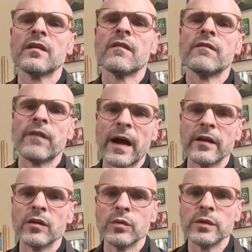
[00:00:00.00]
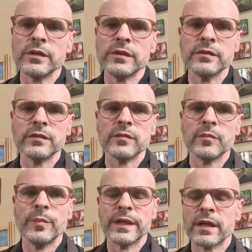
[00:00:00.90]
firewood
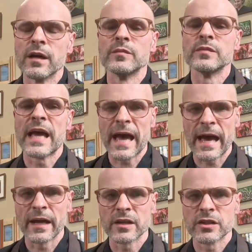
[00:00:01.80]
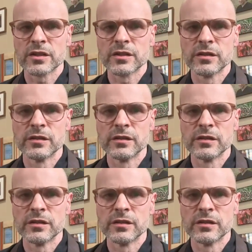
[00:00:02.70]
becomes ash,